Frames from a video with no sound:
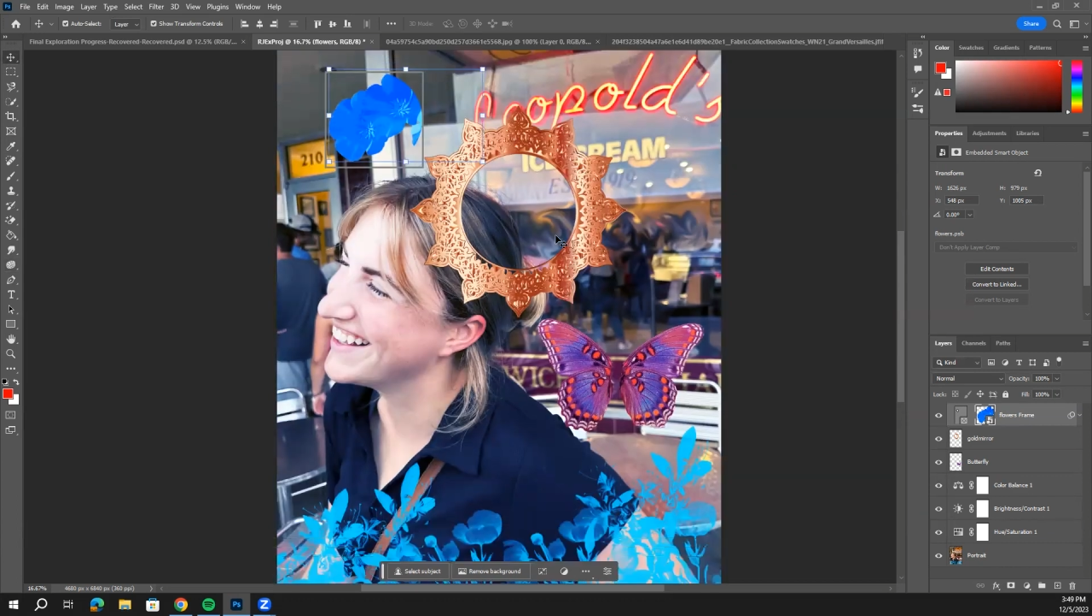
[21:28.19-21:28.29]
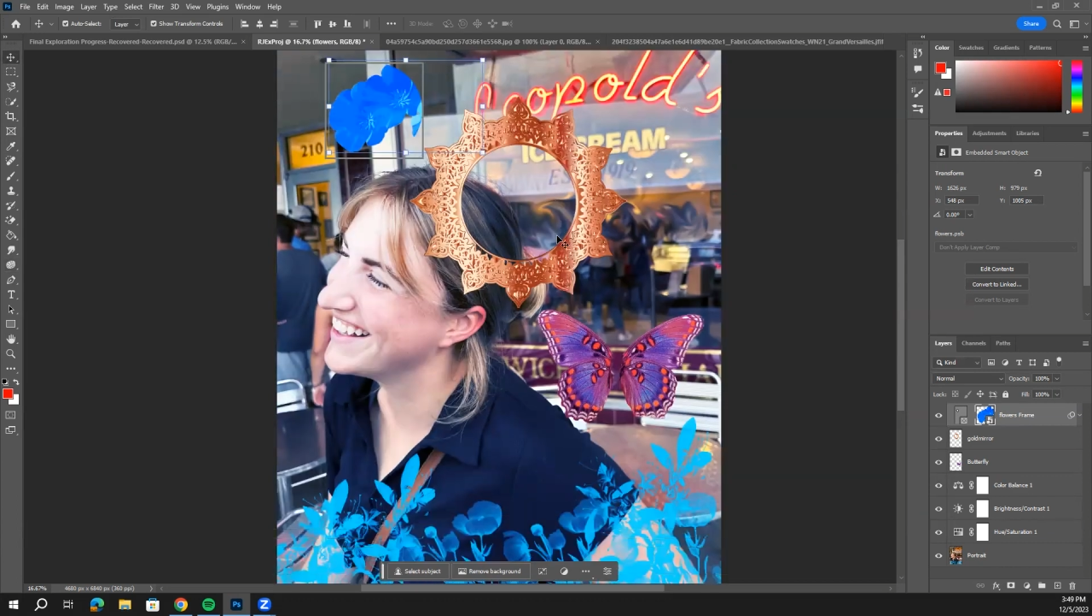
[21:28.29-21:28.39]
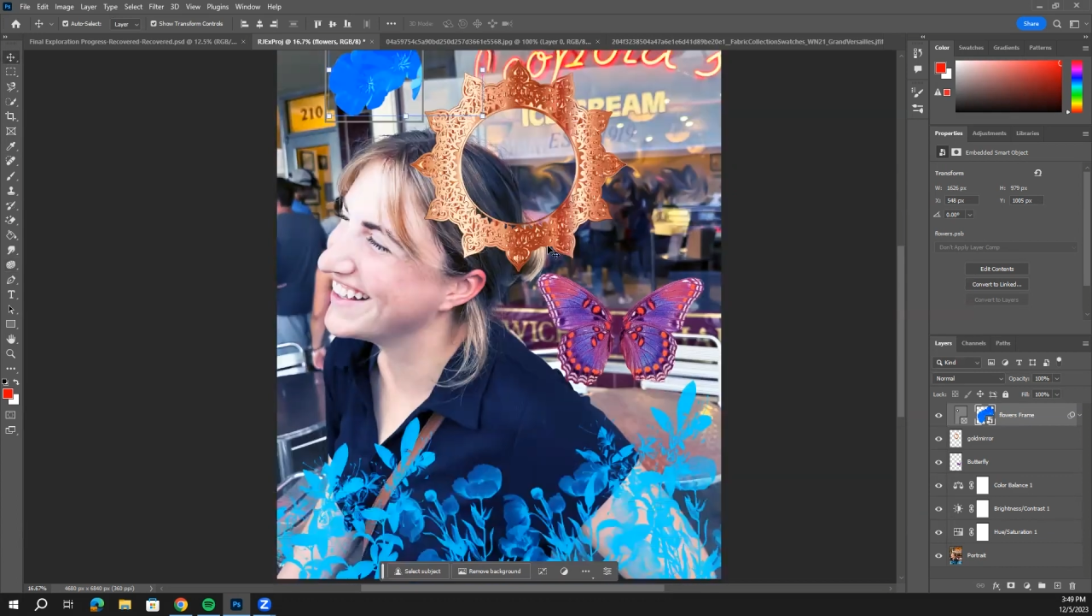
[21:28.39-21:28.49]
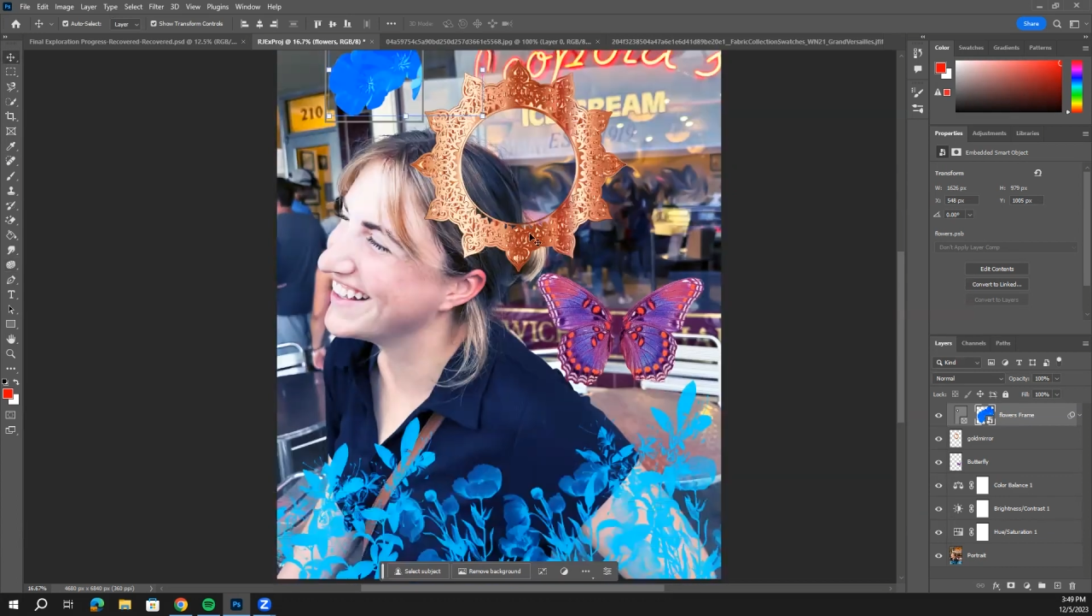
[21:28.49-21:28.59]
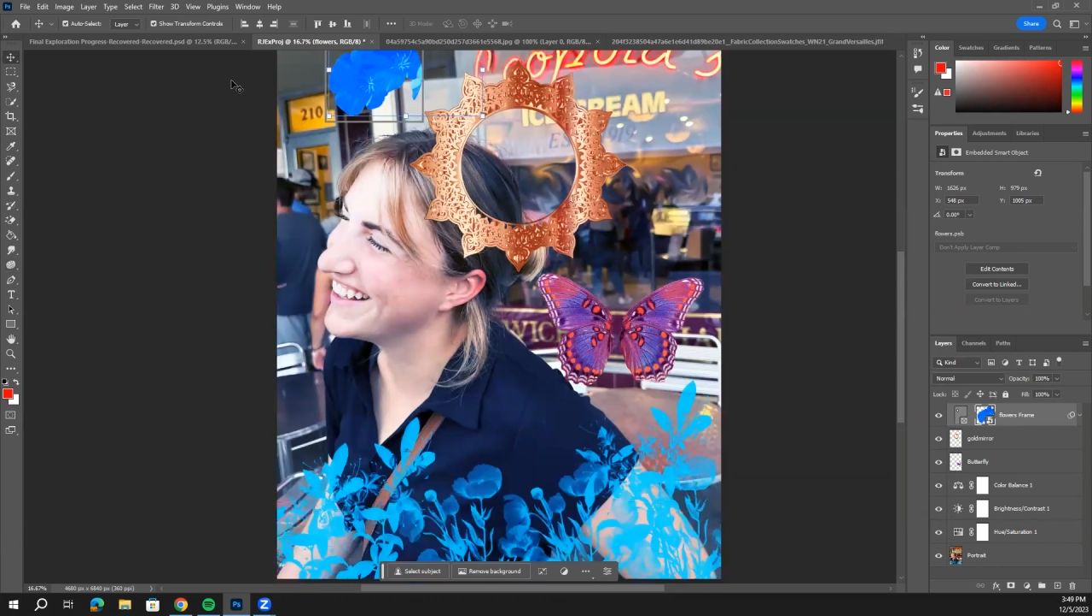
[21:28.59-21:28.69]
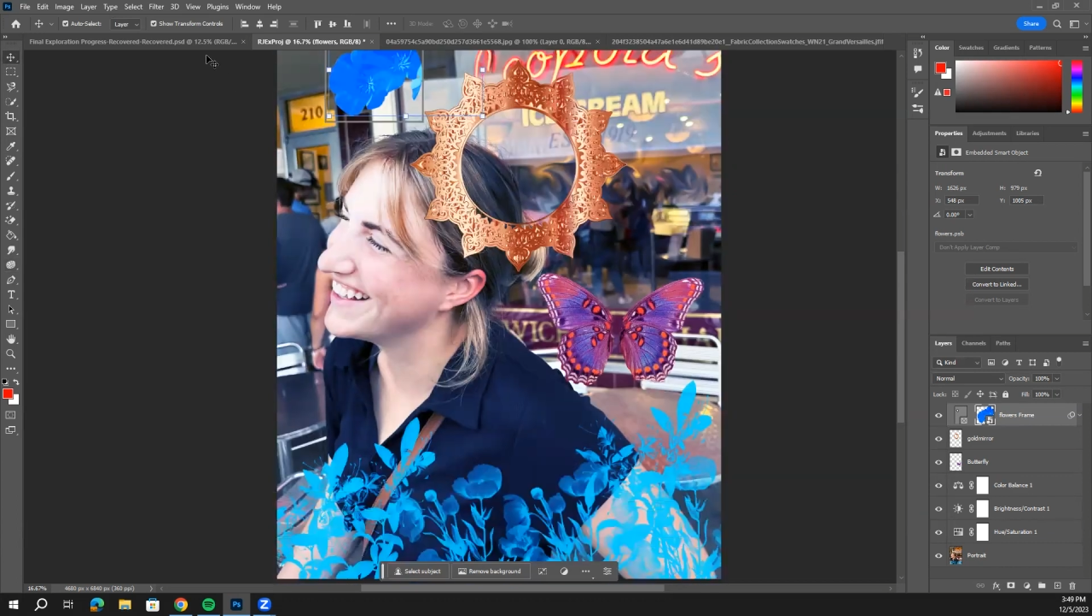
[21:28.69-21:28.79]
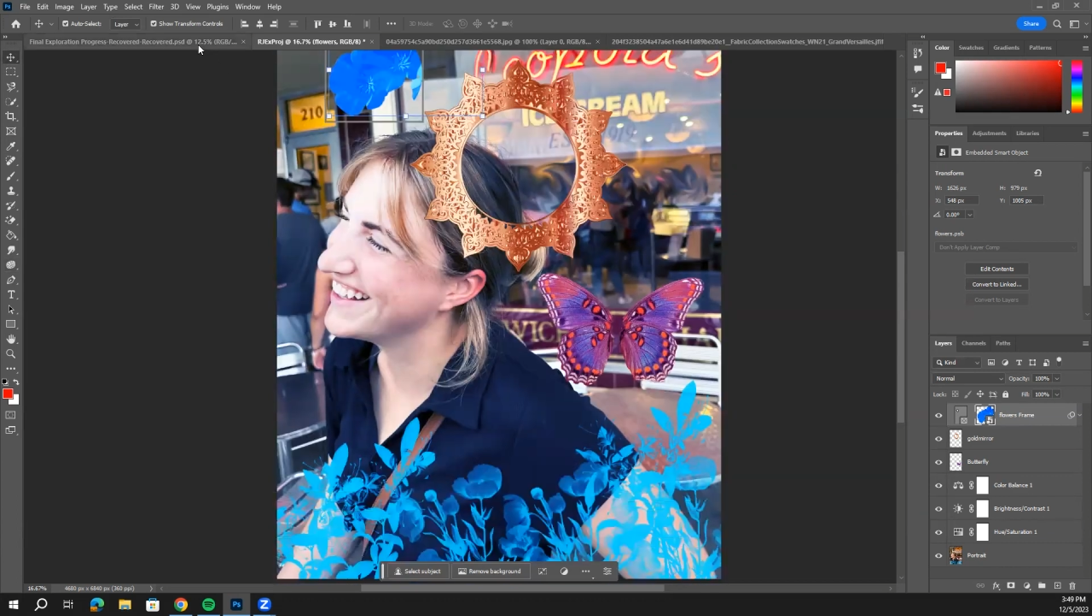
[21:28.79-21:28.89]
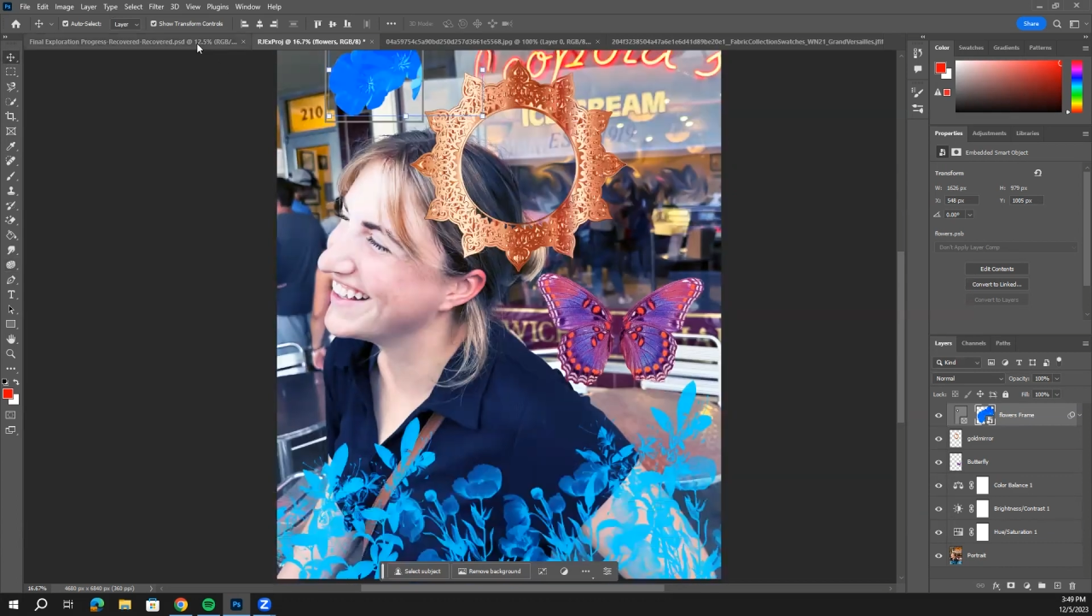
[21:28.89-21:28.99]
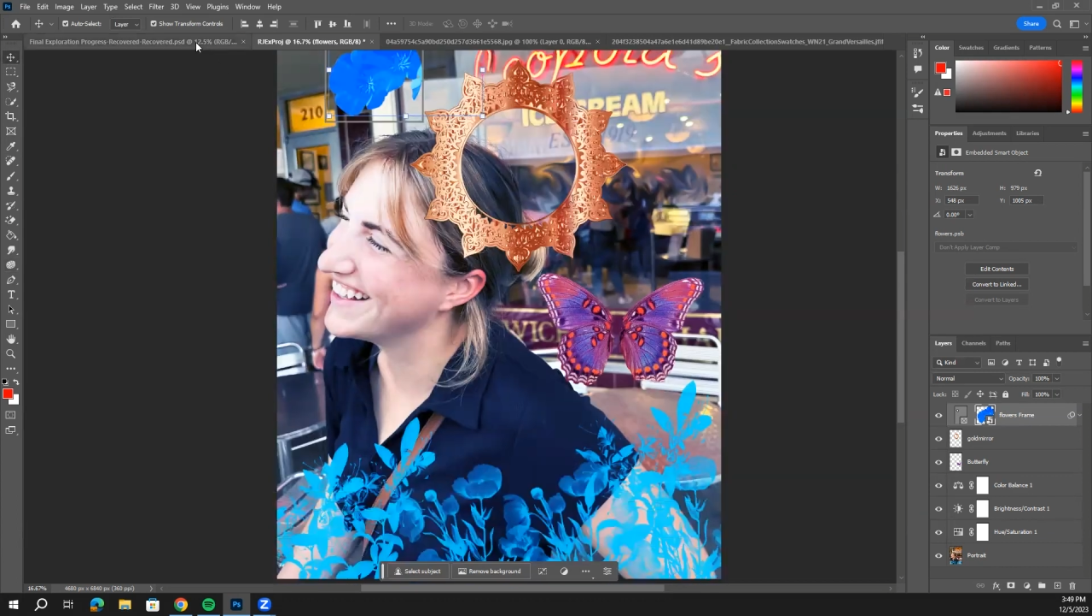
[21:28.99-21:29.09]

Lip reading: half of it,